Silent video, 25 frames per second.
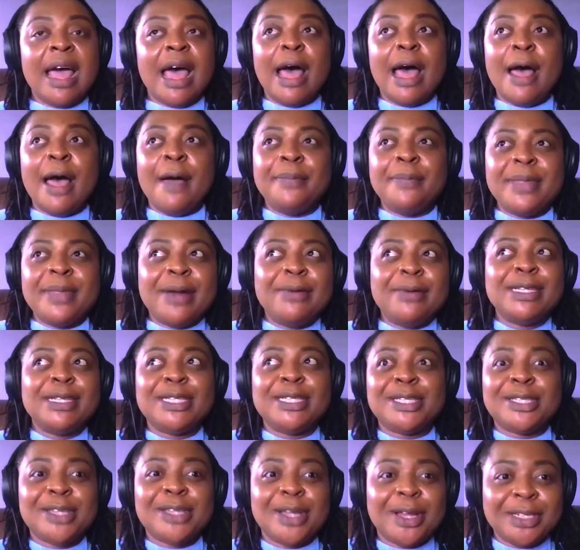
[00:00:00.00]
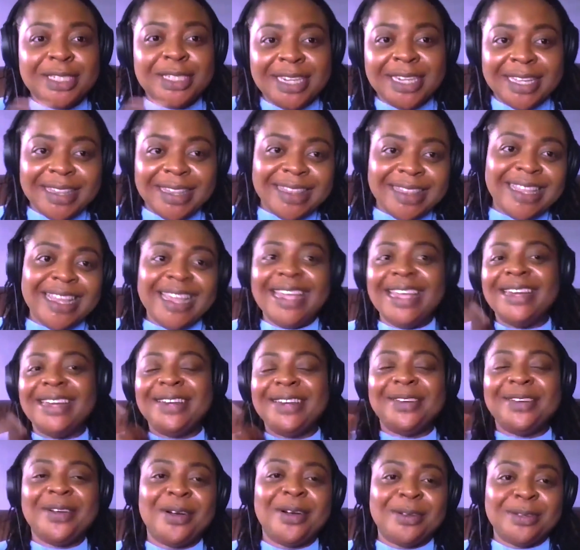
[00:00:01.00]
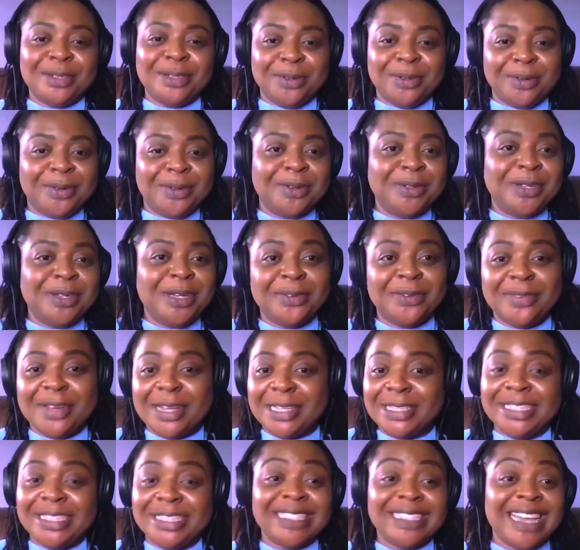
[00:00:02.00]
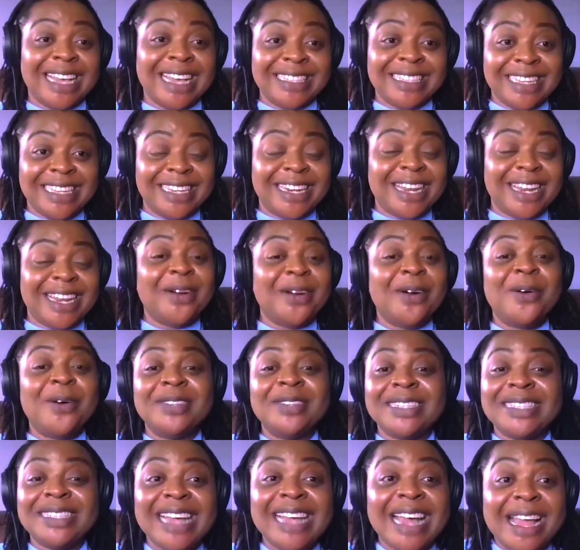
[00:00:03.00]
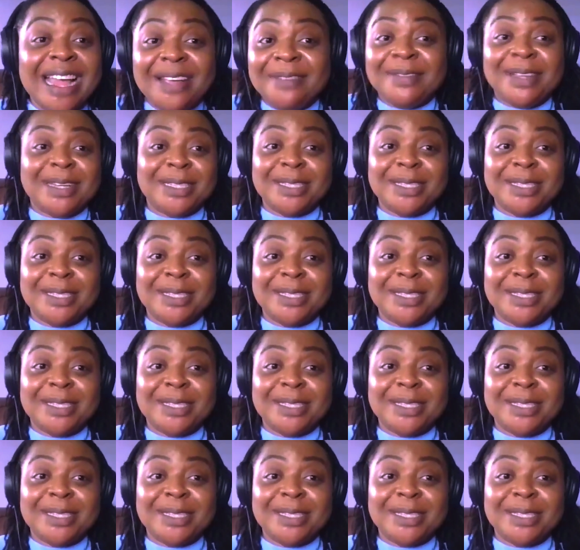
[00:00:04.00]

There is such a thing called Google University. I say that all the time.